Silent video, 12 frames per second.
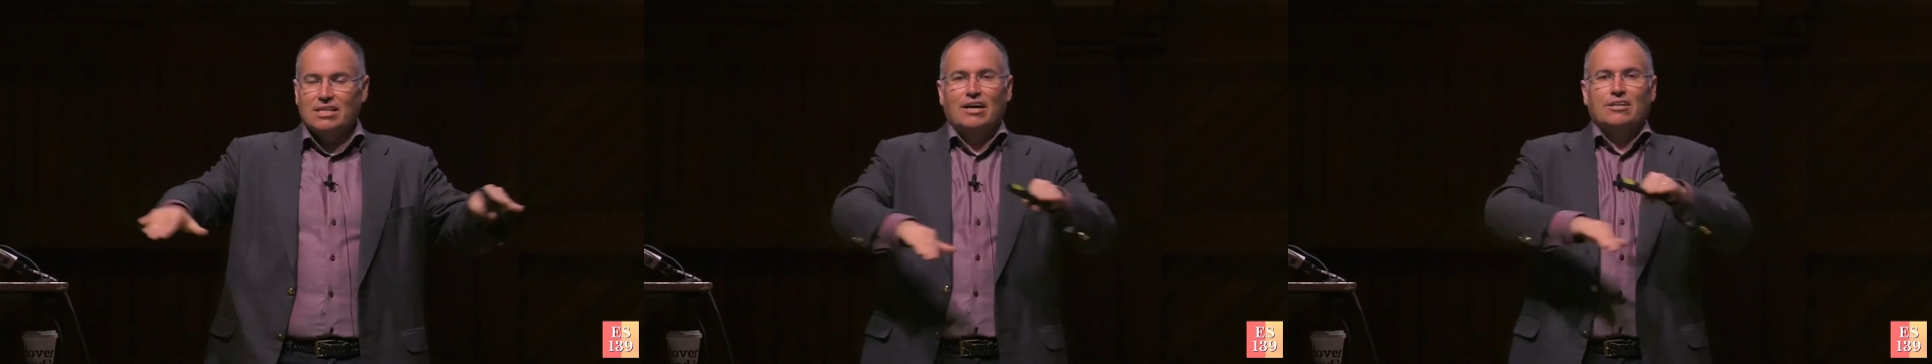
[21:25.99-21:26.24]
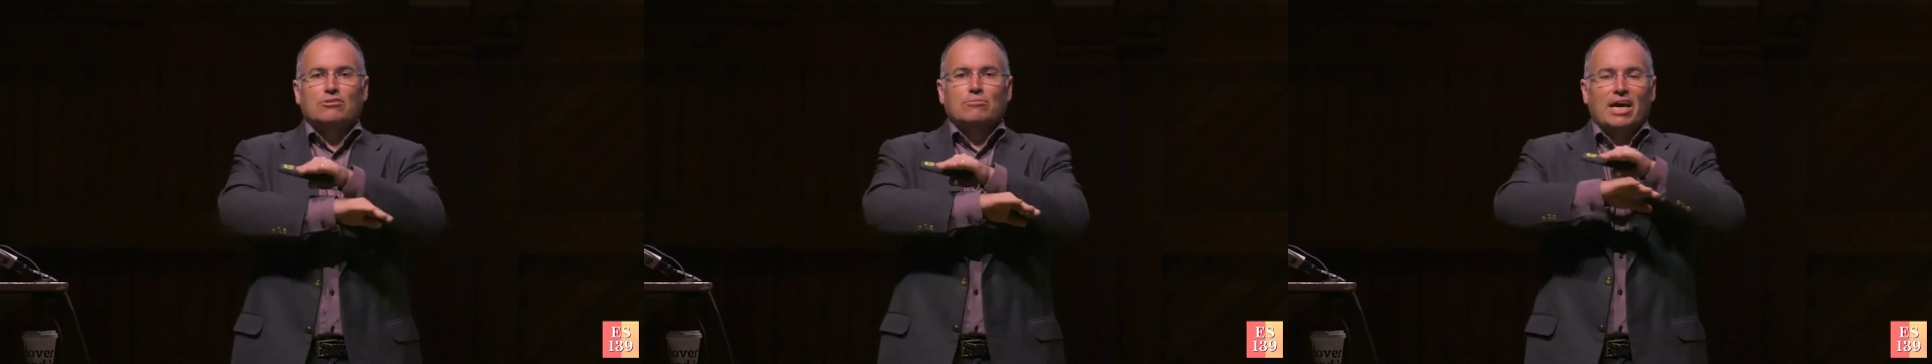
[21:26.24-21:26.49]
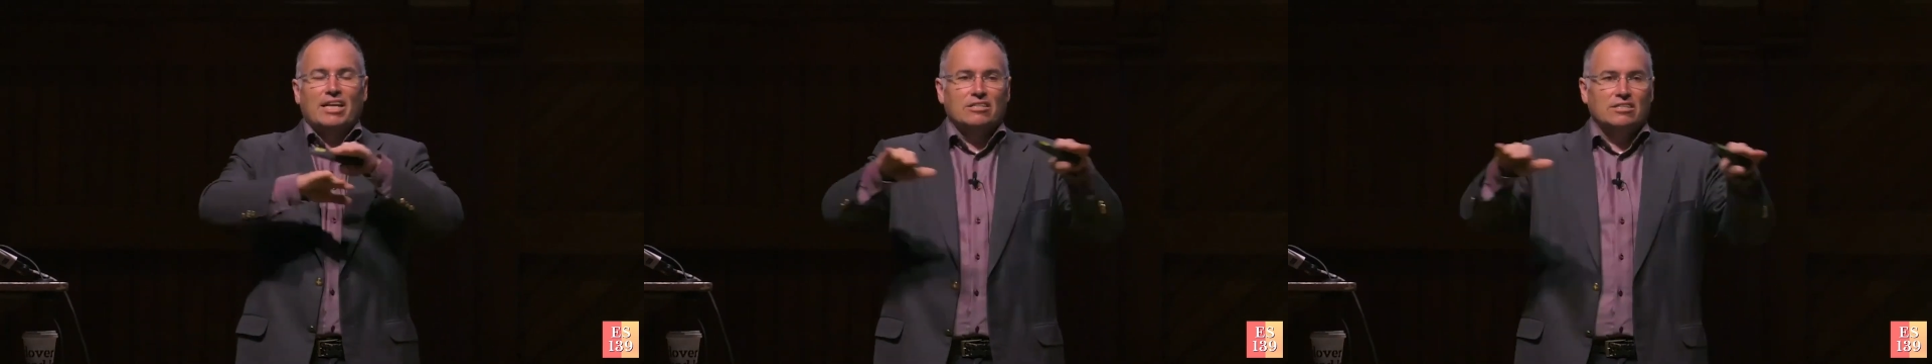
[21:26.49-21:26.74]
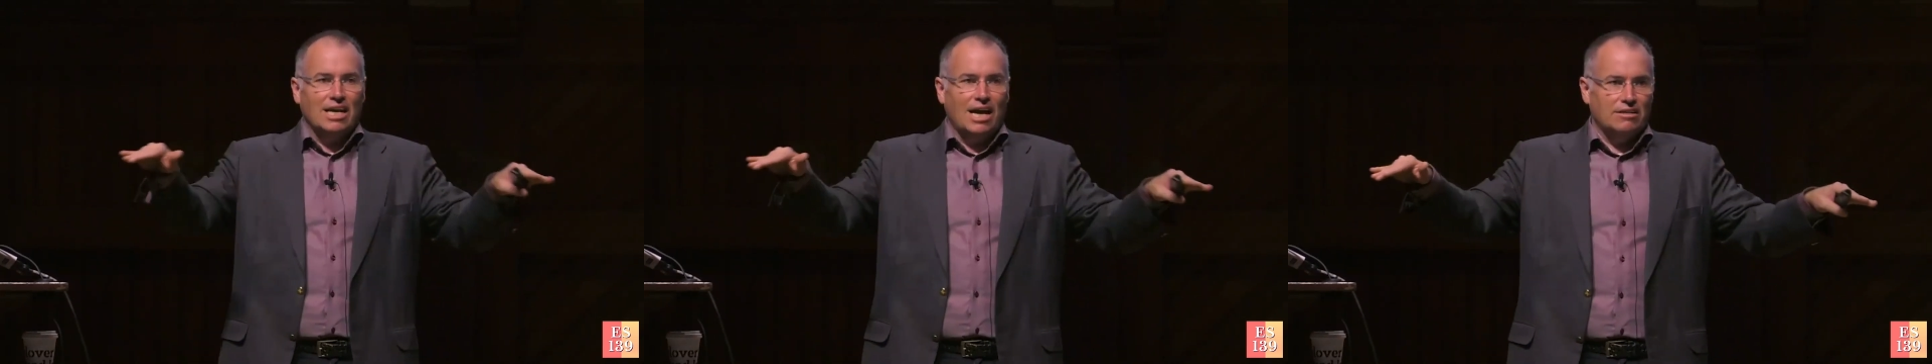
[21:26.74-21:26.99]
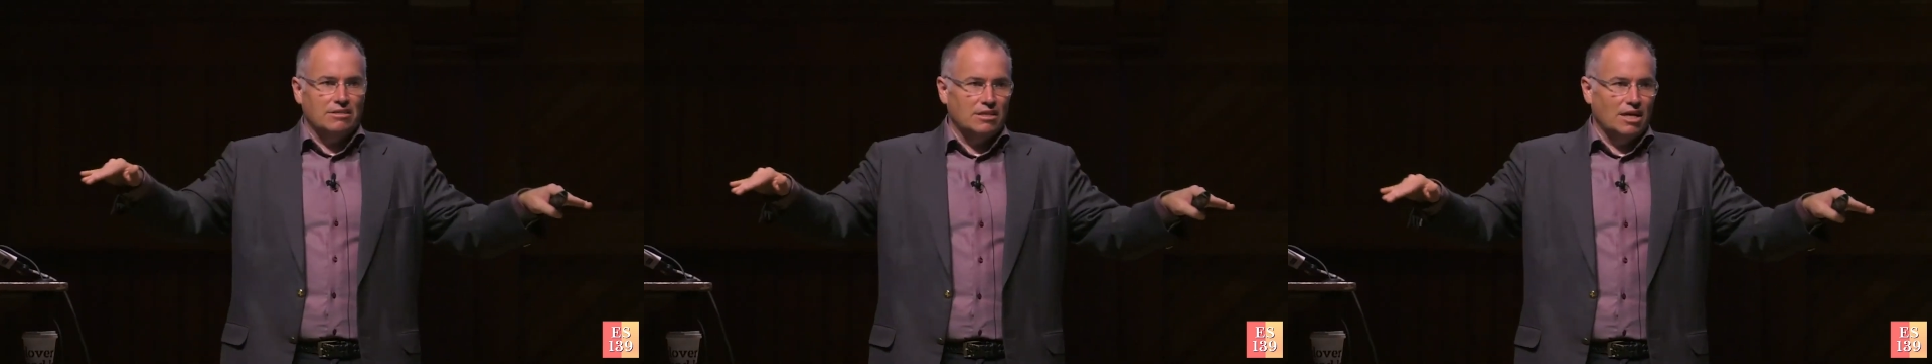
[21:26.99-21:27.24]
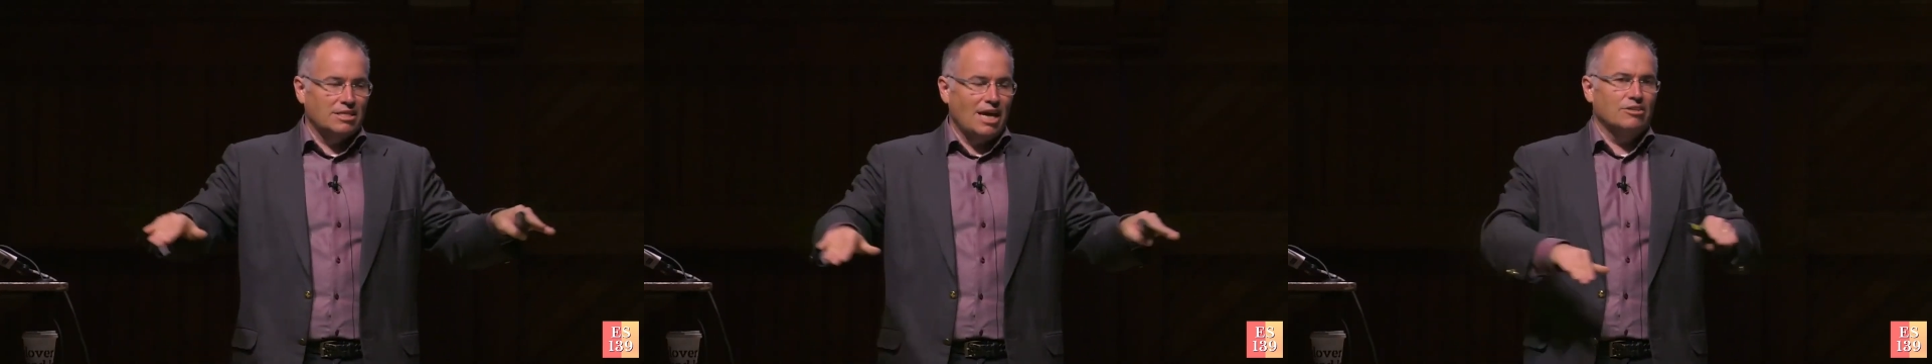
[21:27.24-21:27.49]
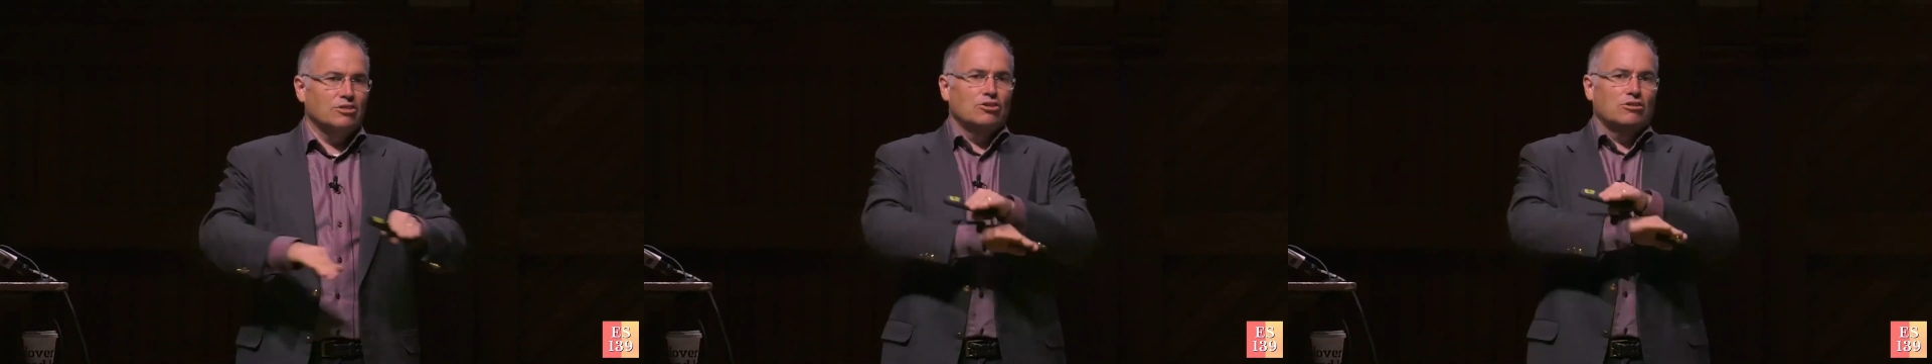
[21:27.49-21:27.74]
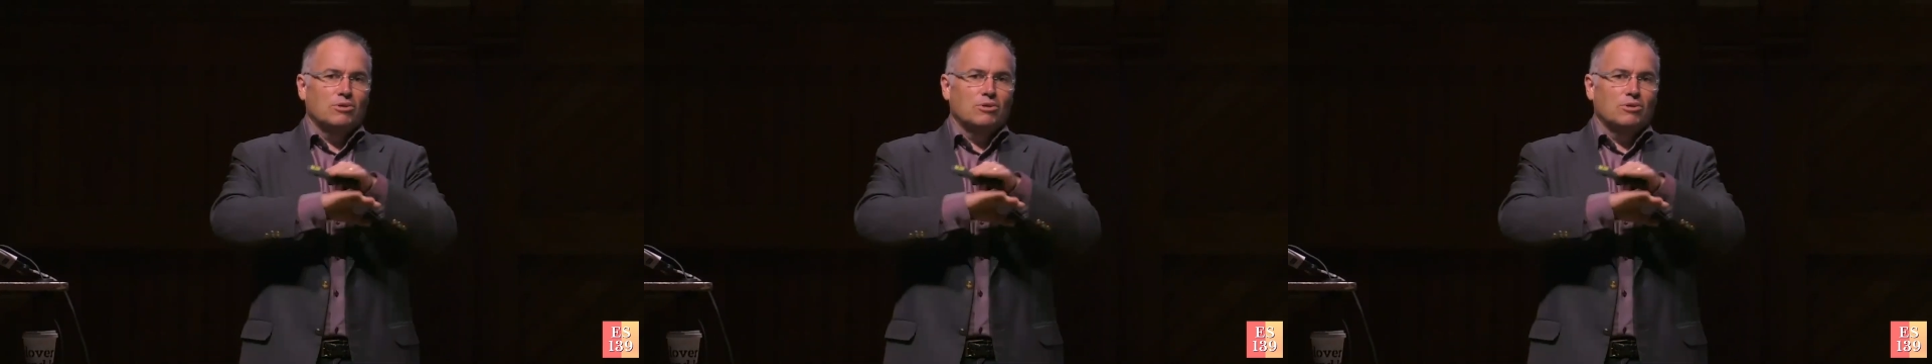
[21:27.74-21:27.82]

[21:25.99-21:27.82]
How did you manage the out of stocks? How did you